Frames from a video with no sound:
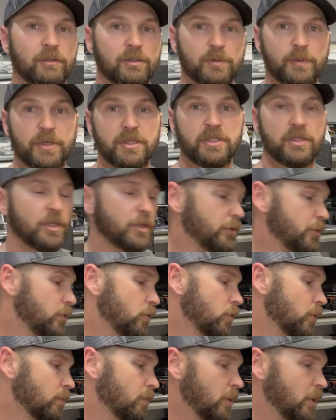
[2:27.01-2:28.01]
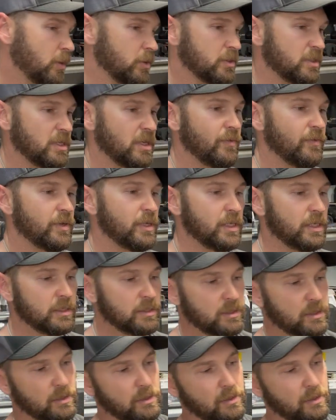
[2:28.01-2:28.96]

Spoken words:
especially the newer Model 70s,